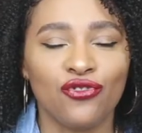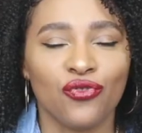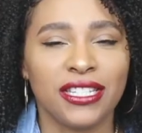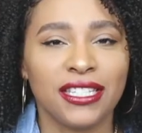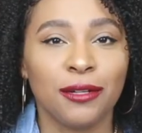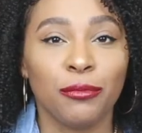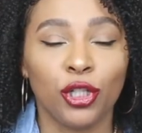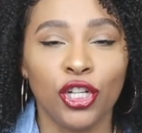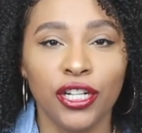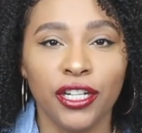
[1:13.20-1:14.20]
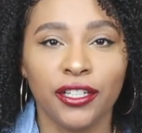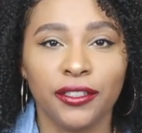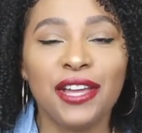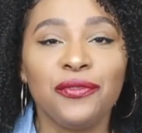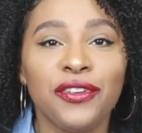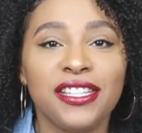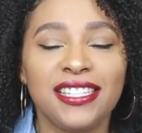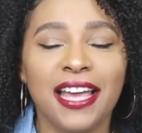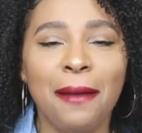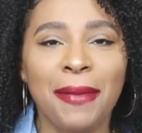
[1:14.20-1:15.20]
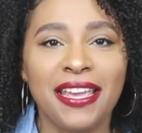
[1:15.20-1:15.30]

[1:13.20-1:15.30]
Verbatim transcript: dressed up look. And for the top,